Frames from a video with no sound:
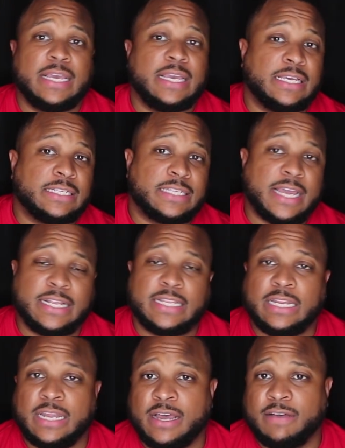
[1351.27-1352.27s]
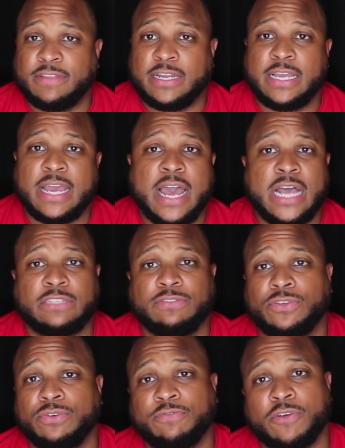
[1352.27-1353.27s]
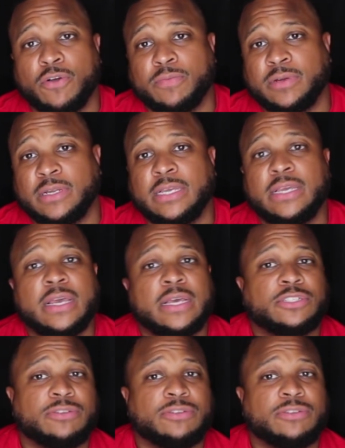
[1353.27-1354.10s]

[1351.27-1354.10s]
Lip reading: He can take the love that he has for you verbally,